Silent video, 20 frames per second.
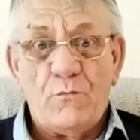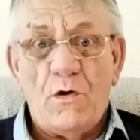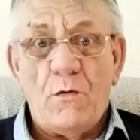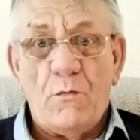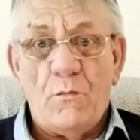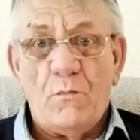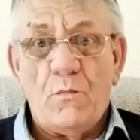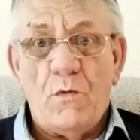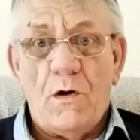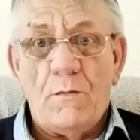
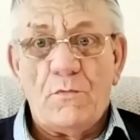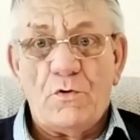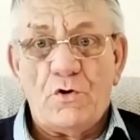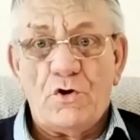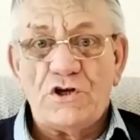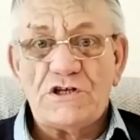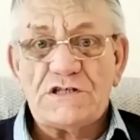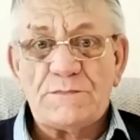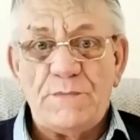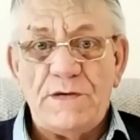What, what am I
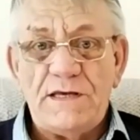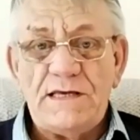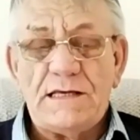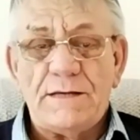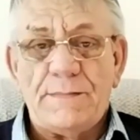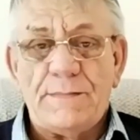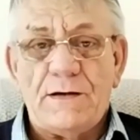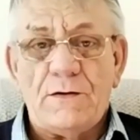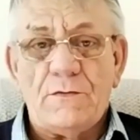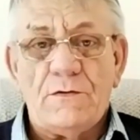going to speak
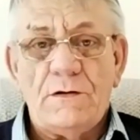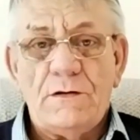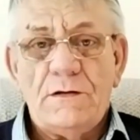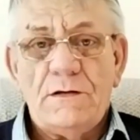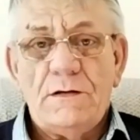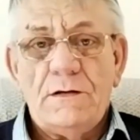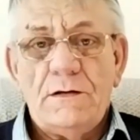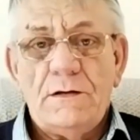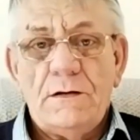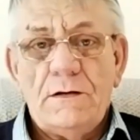about?
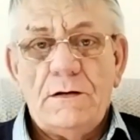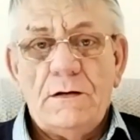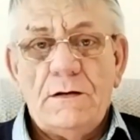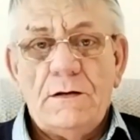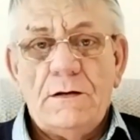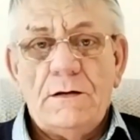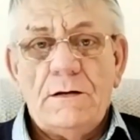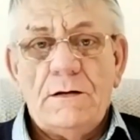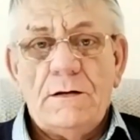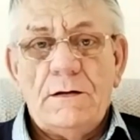
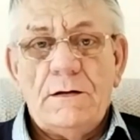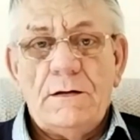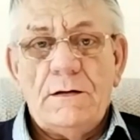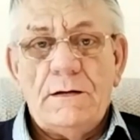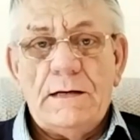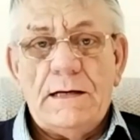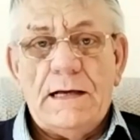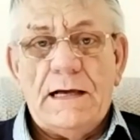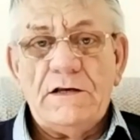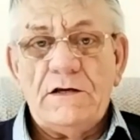
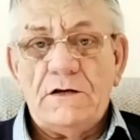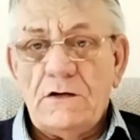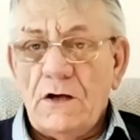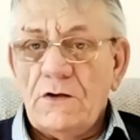And